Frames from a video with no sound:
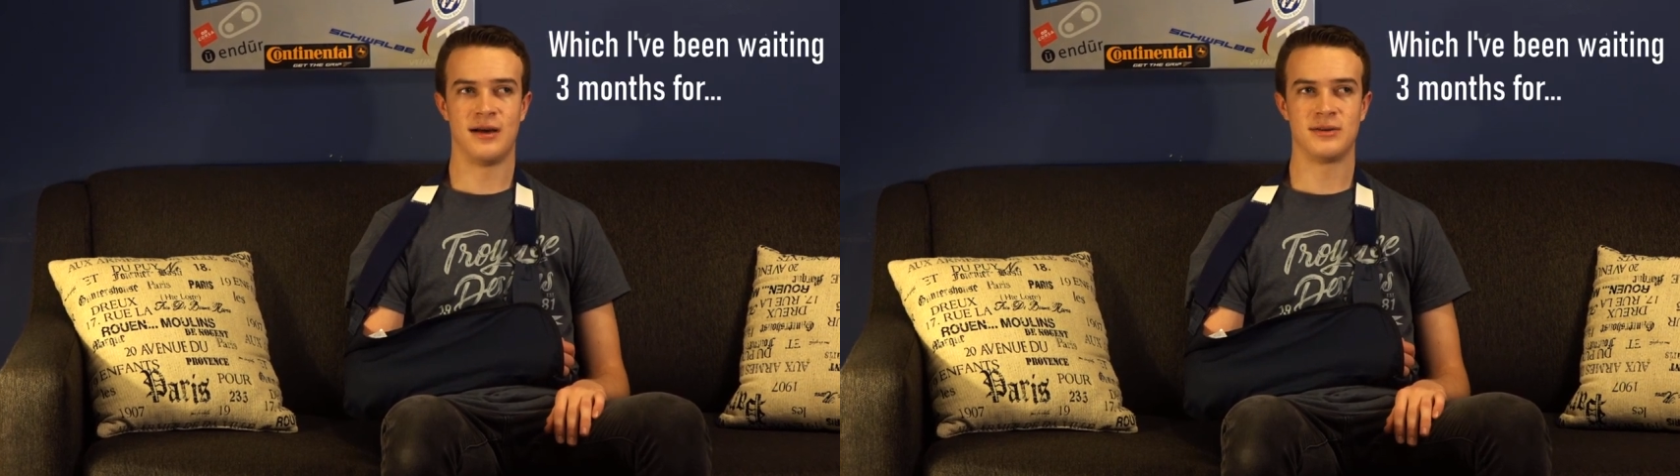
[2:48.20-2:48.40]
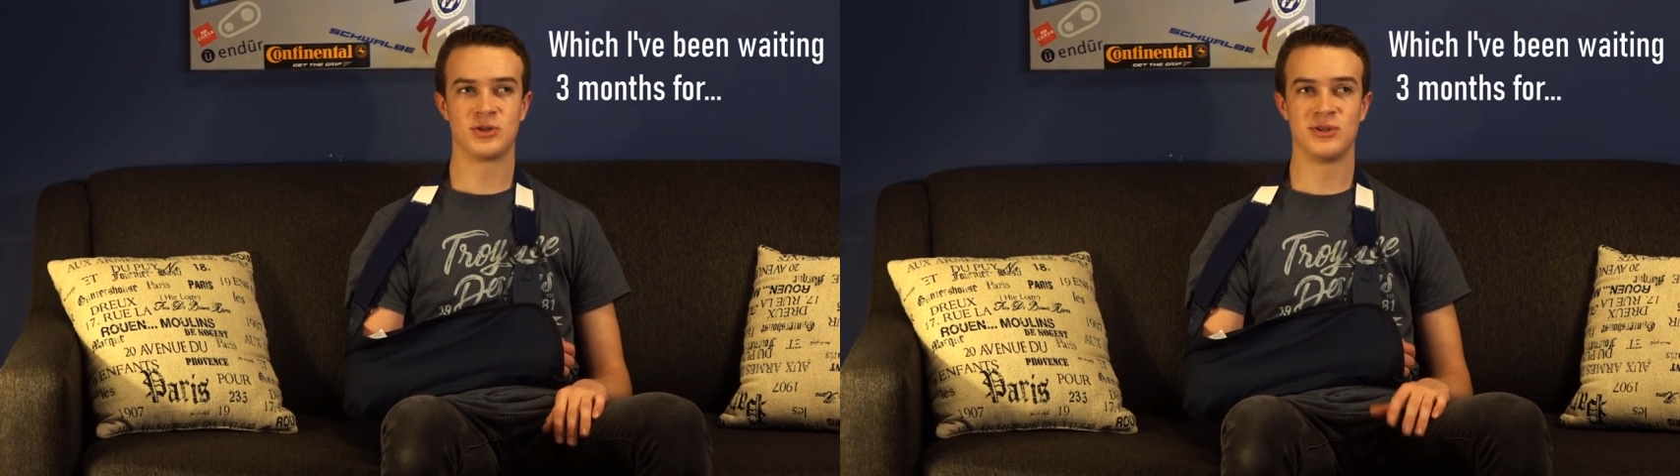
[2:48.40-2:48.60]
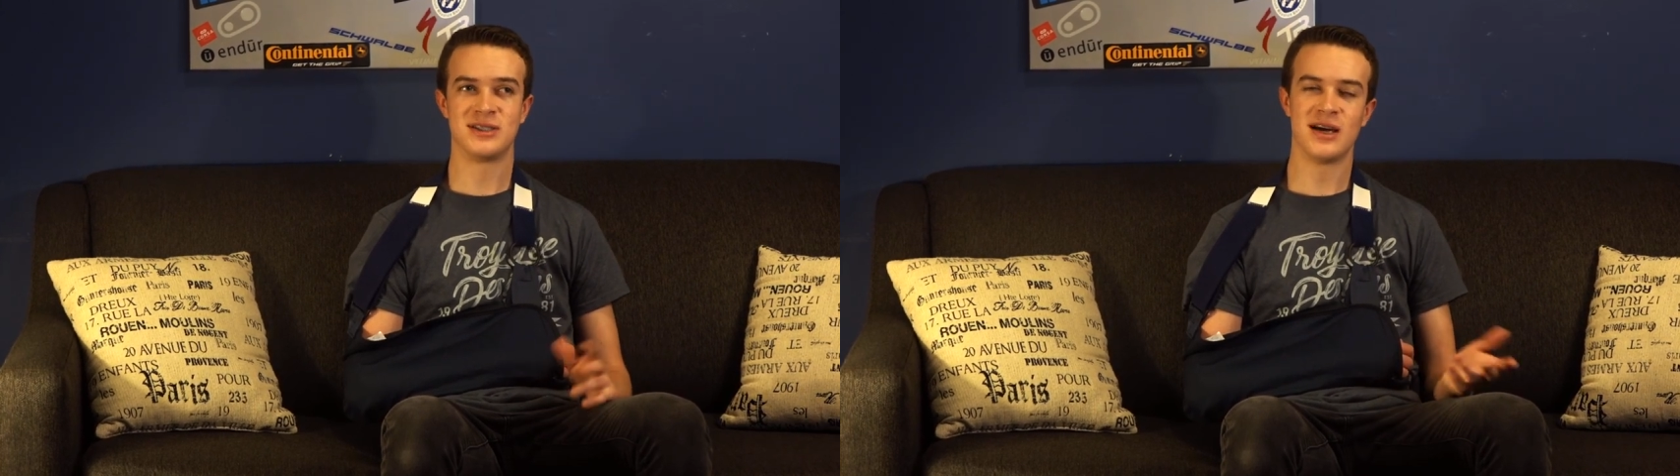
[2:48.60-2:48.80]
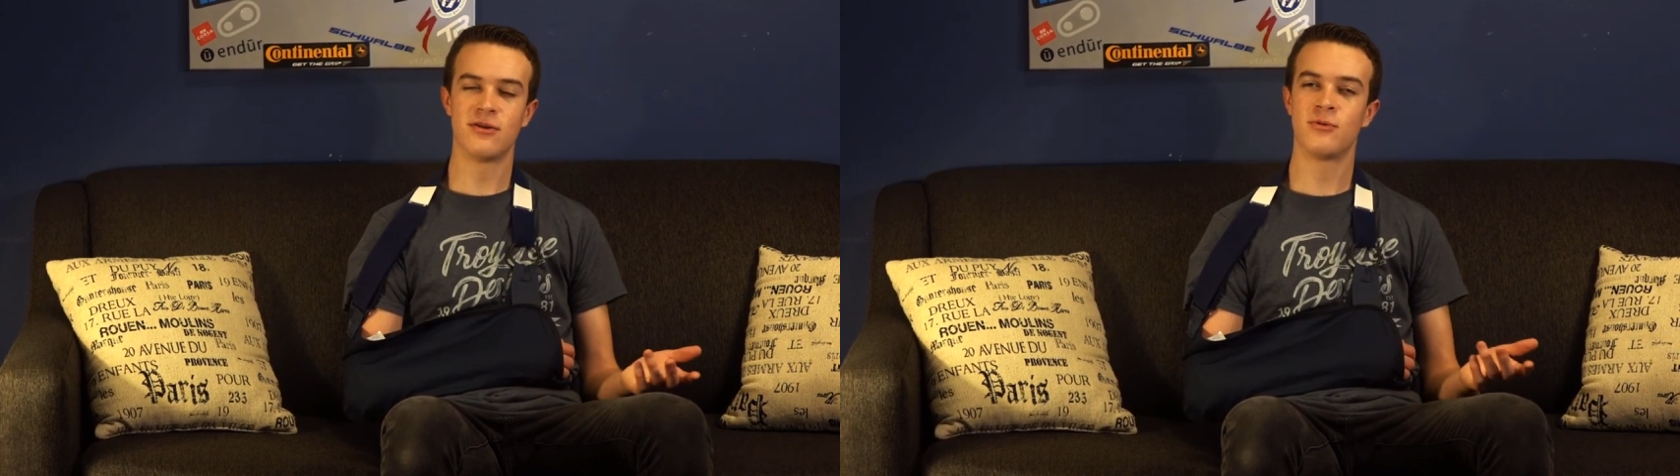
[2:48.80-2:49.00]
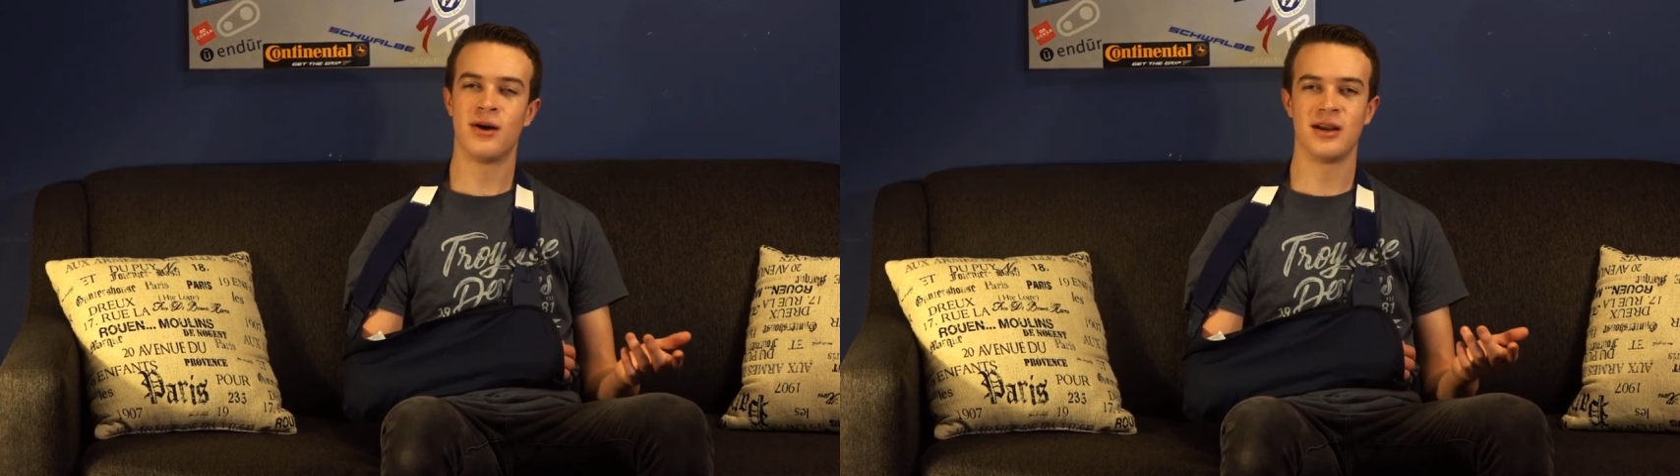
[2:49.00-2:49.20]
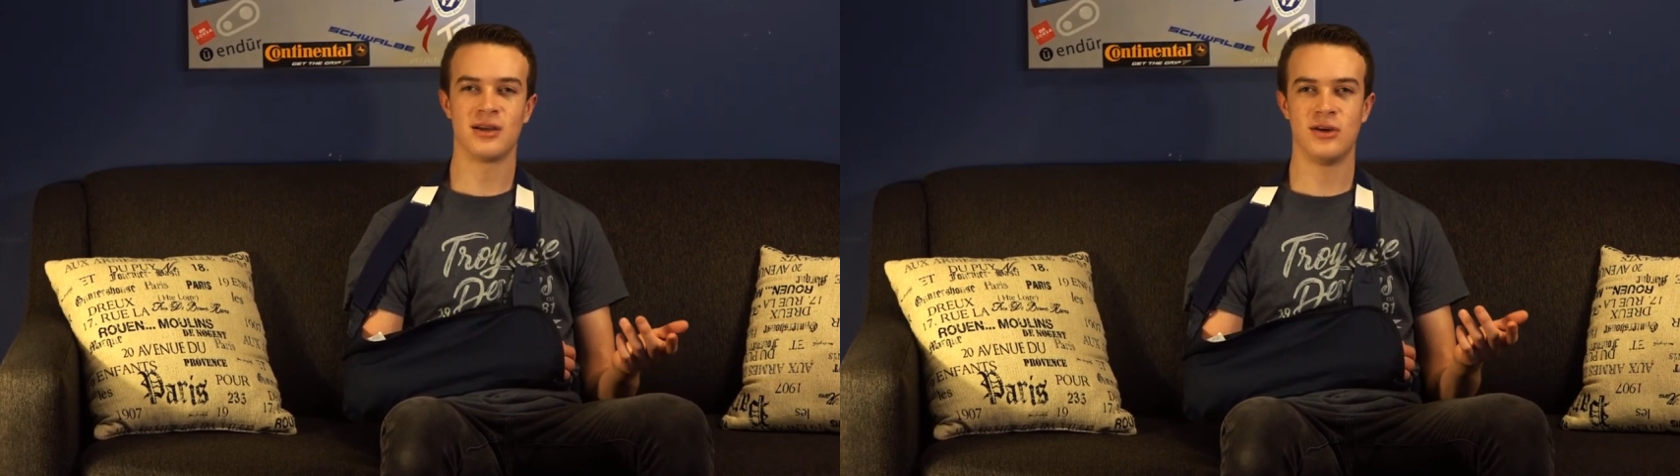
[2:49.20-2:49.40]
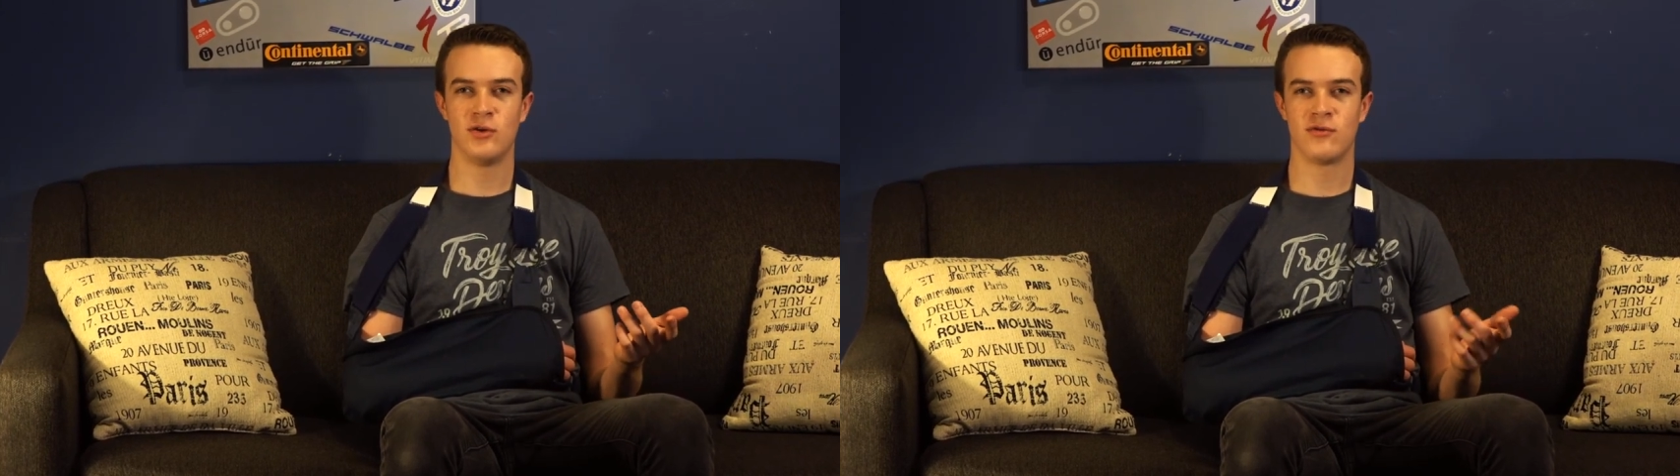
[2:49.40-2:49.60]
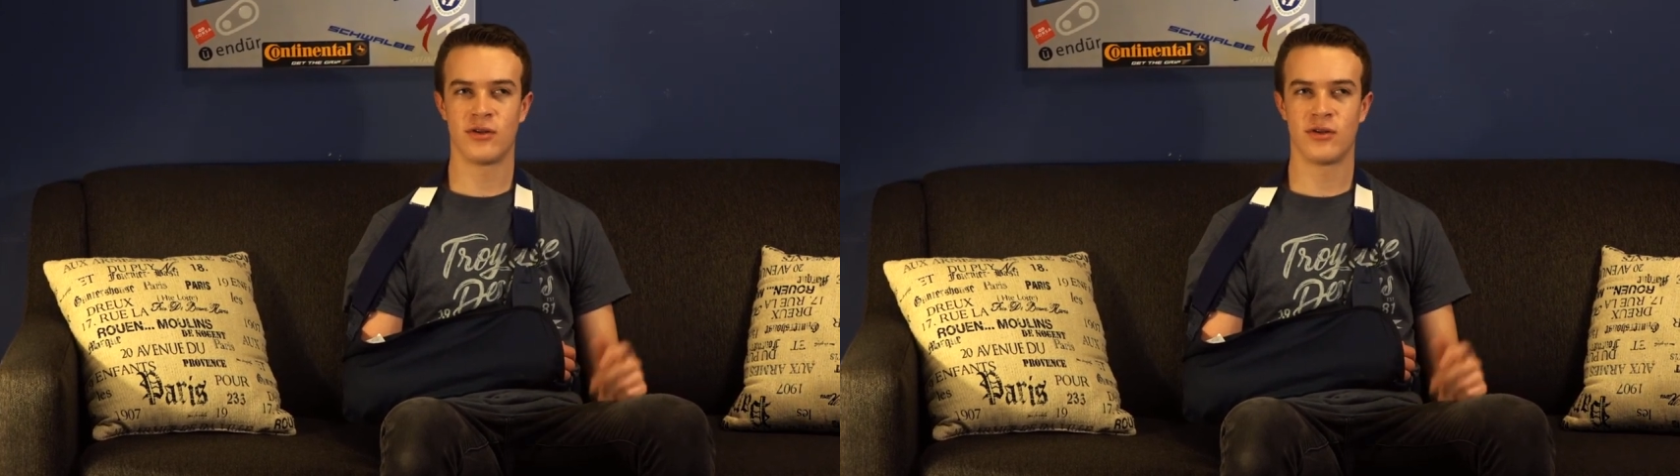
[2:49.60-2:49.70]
So instead of reminding you of